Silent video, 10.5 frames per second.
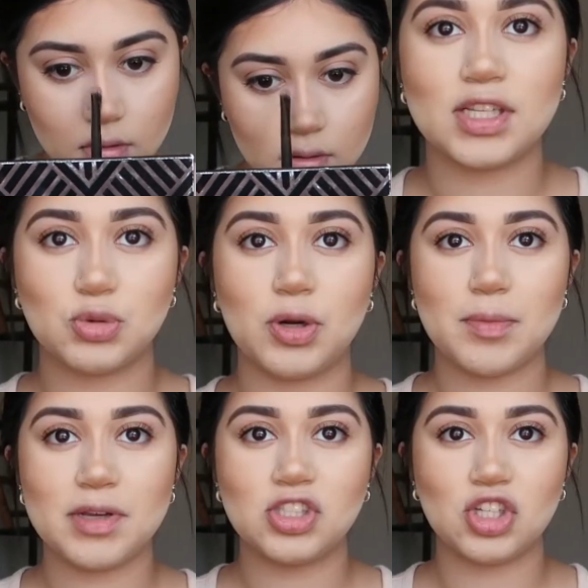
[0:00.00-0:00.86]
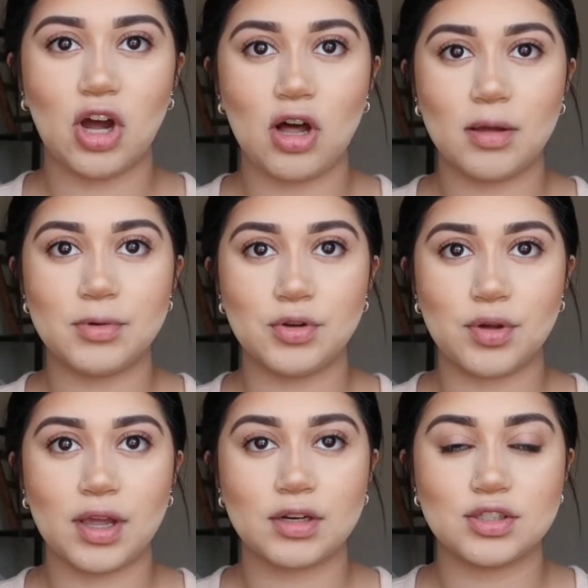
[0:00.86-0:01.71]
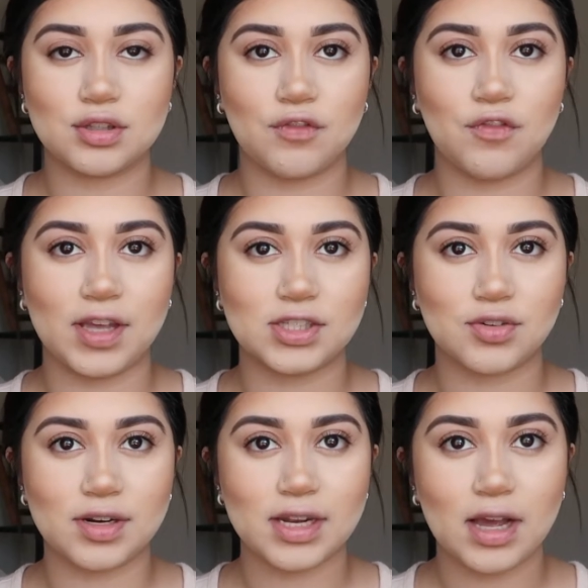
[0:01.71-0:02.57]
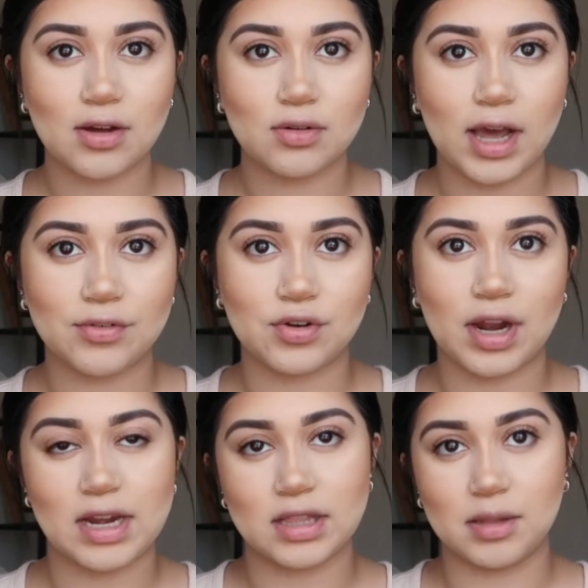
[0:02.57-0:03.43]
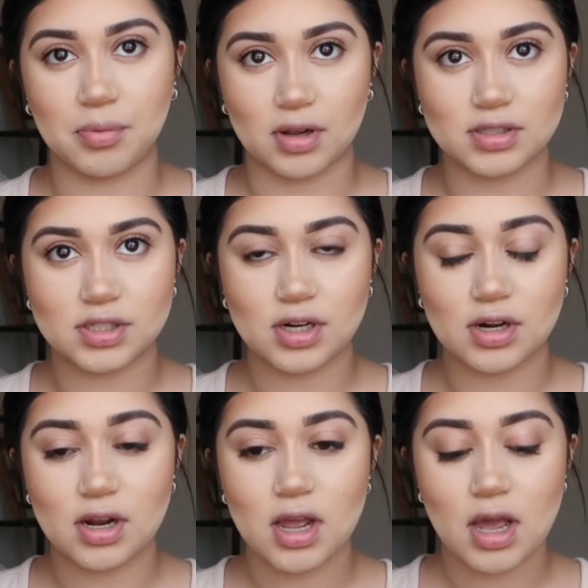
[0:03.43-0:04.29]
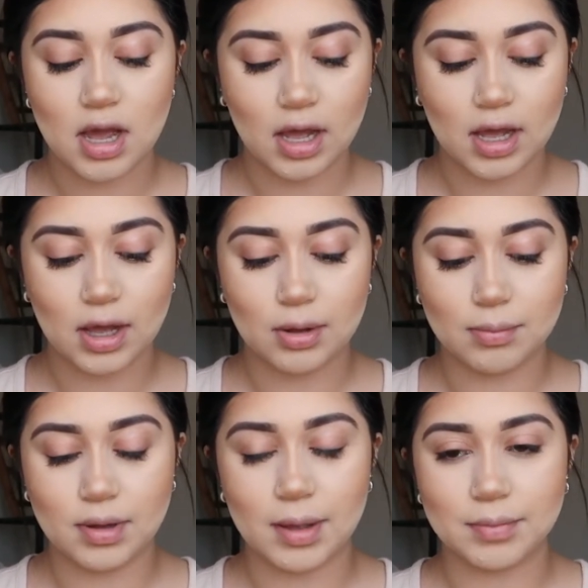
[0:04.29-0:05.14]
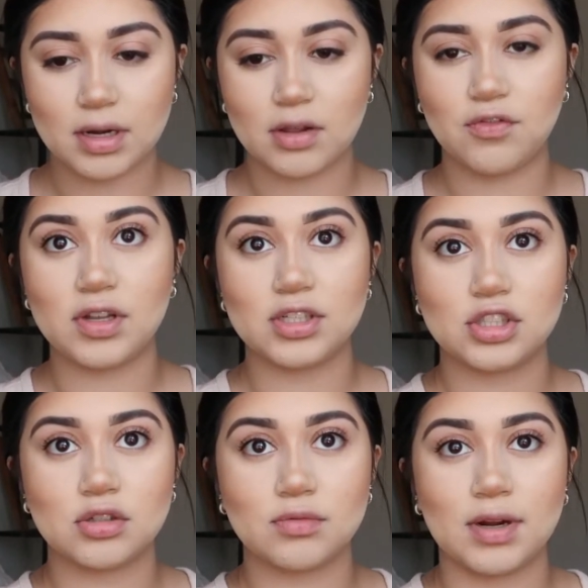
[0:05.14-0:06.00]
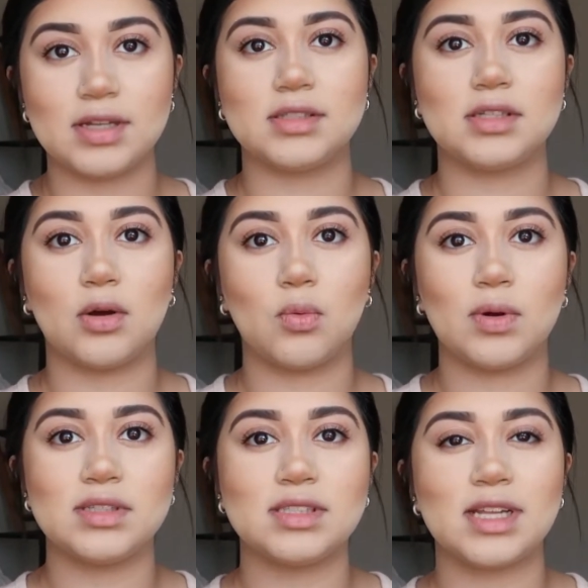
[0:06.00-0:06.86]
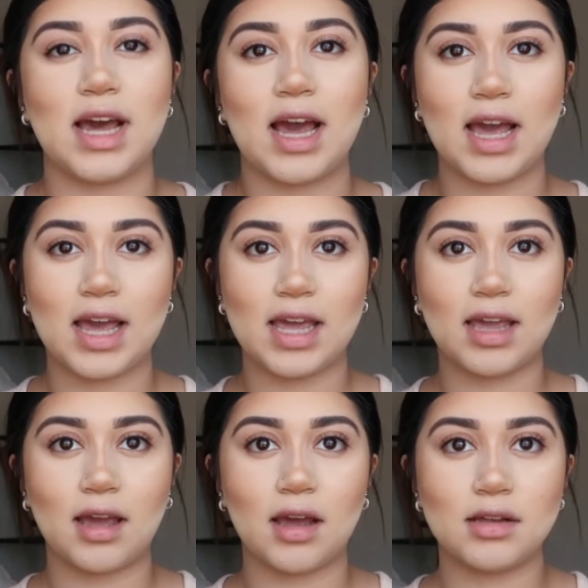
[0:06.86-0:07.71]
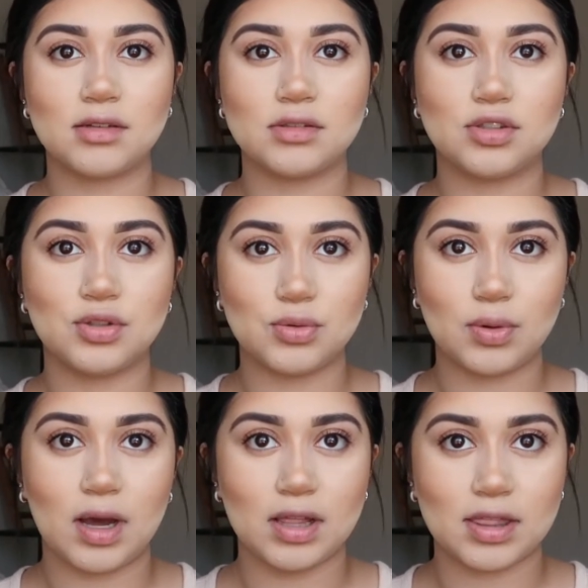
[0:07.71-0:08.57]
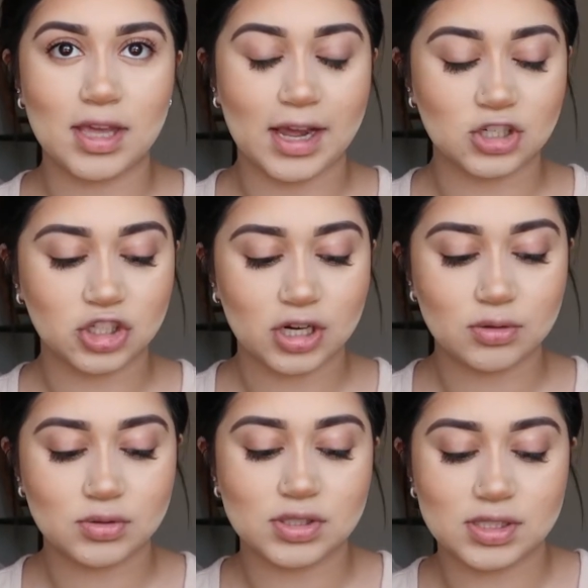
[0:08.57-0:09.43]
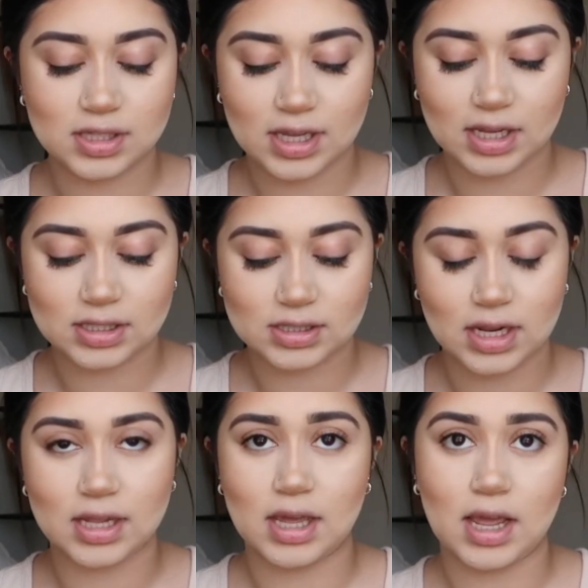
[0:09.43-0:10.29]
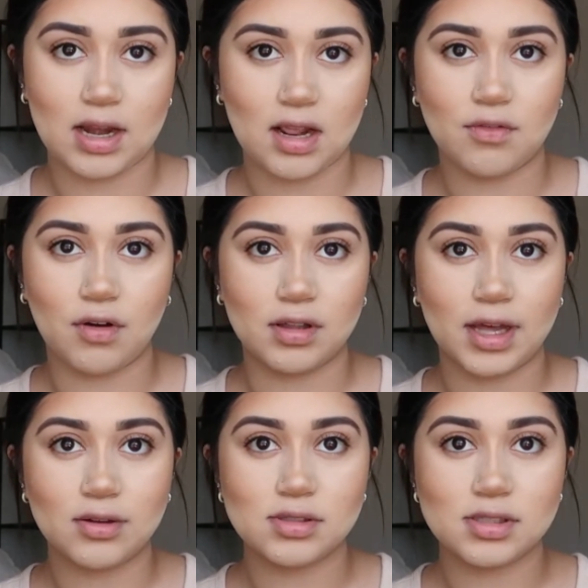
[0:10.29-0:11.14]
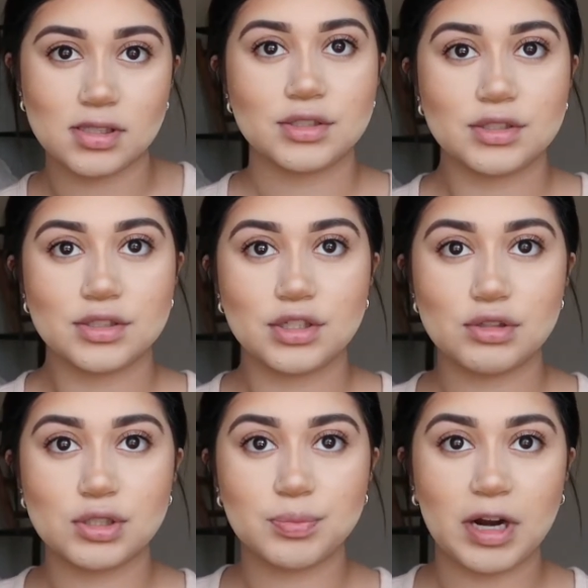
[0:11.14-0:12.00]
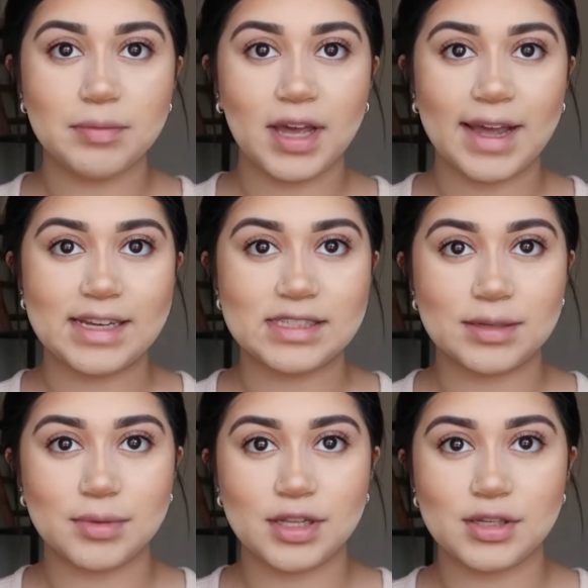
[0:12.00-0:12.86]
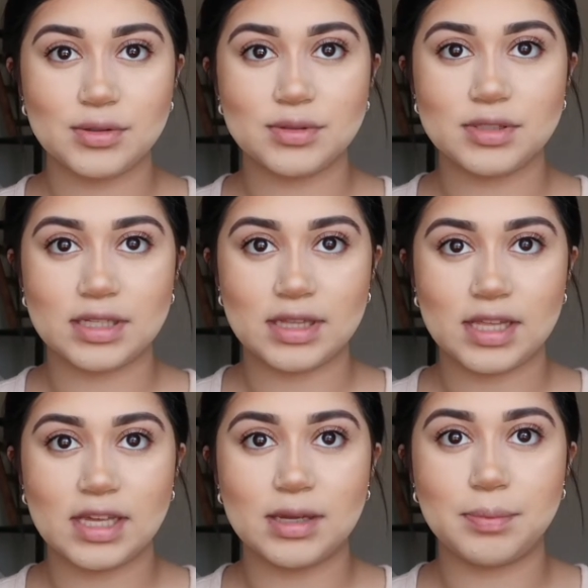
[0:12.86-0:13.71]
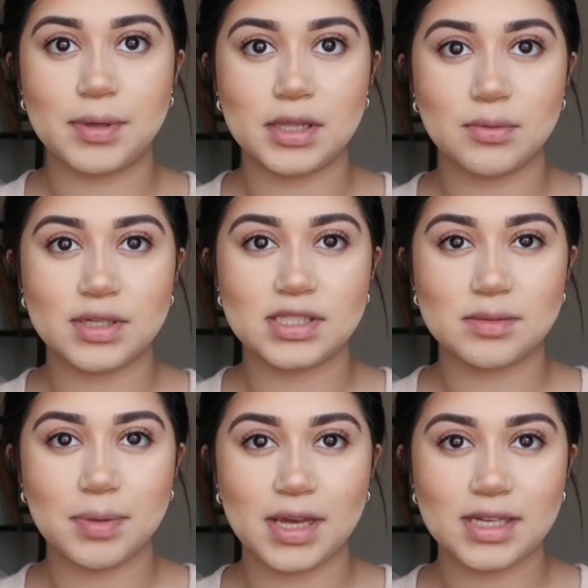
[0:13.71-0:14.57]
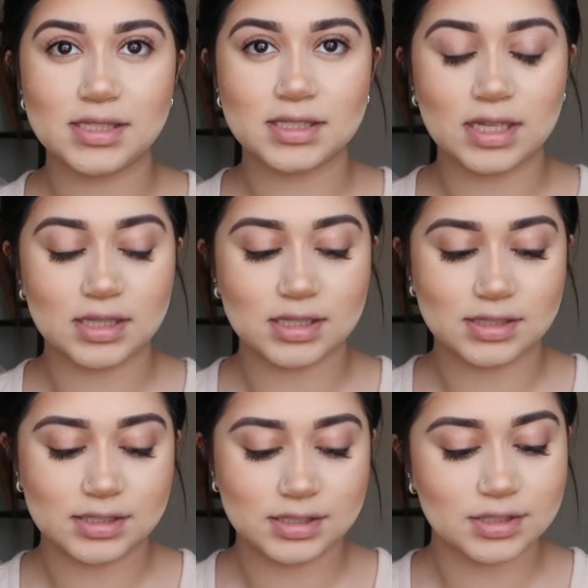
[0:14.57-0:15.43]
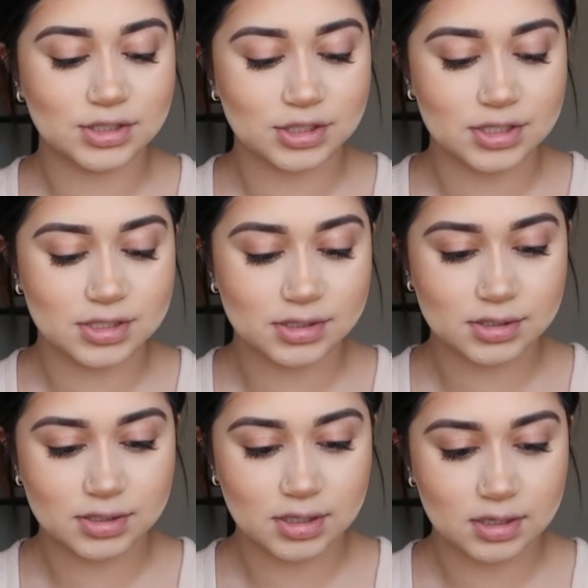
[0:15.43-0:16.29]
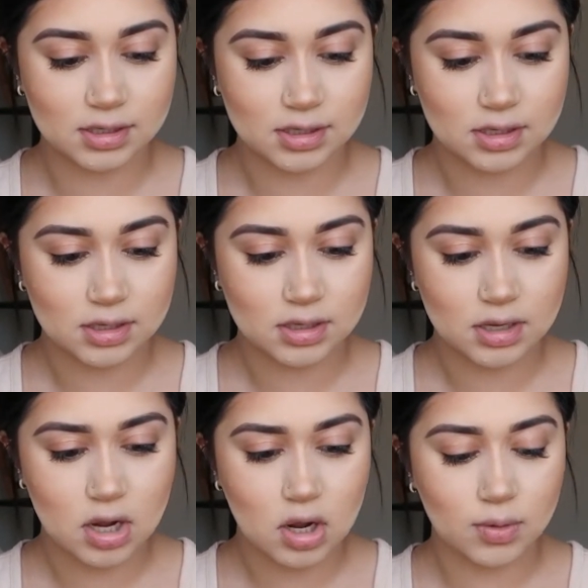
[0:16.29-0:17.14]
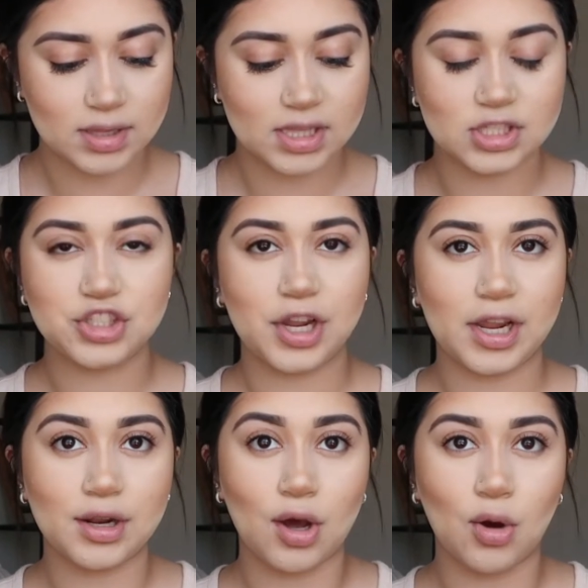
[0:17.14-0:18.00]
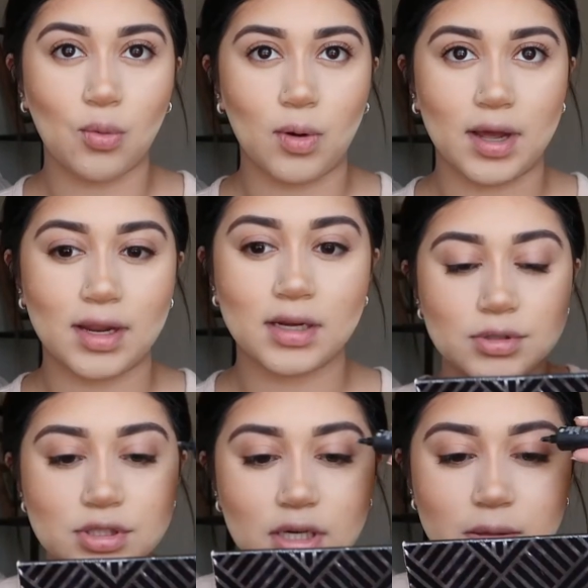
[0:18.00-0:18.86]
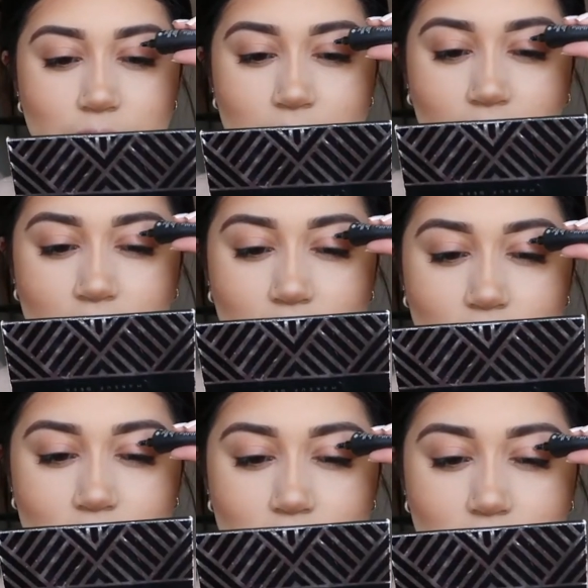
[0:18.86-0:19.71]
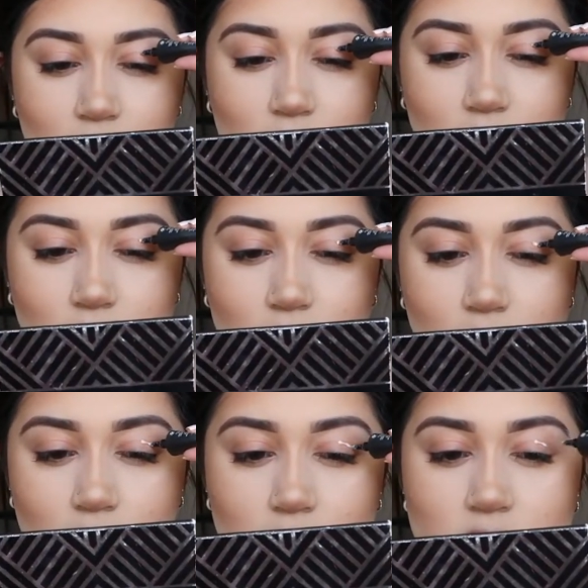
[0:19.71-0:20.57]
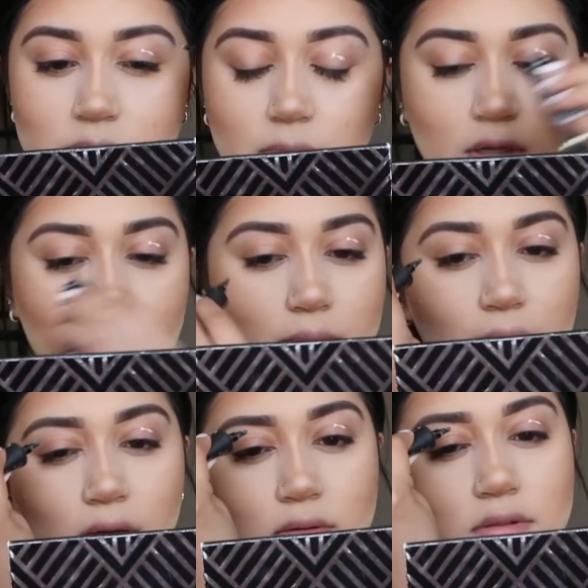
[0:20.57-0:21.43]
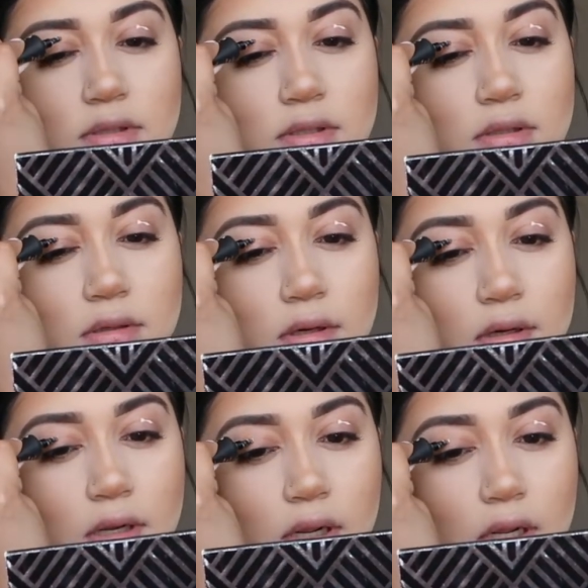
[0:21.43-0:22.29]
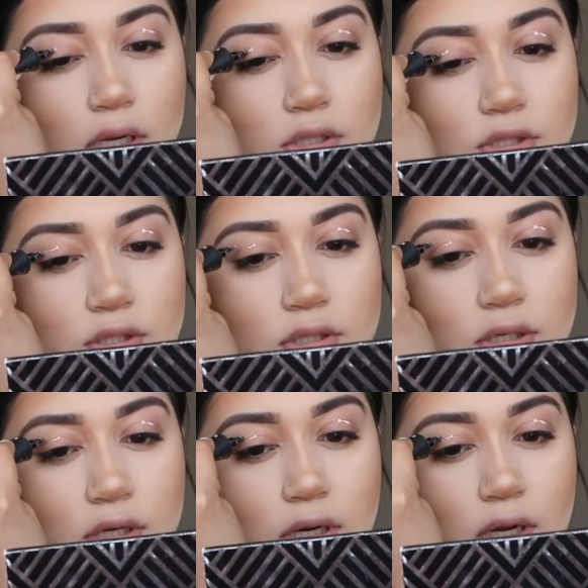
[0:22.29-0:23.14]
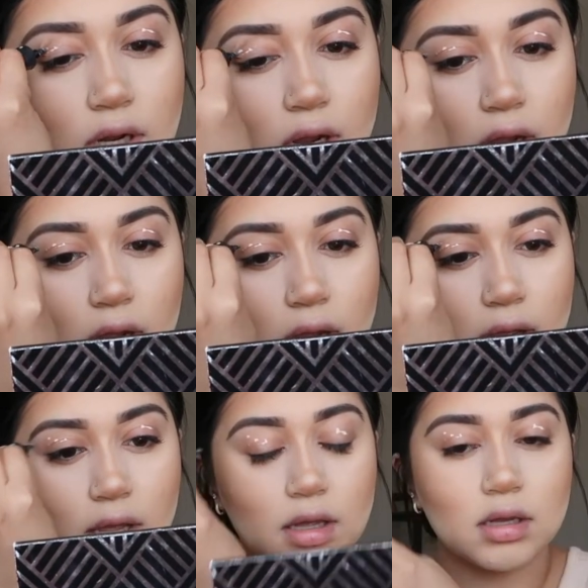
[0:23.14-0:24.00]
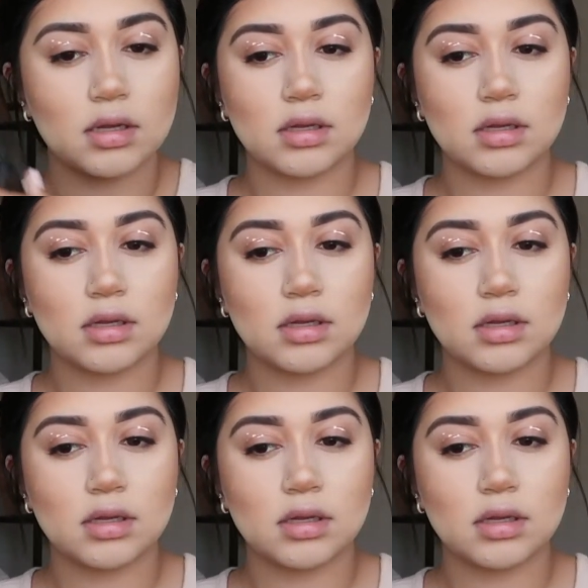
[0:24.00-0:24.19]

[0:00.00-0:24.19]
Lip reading: That's pretty much all I'm doing to the face right now after adding the bronzer. I'm gonna finish the rest once I do the eyeshadow, just in case I get any fallouts. So to prime the eyes, I'm gonna use the P. Louise base, and this is just, in the shade 01. I'm just gonna apply a small amount on each eye.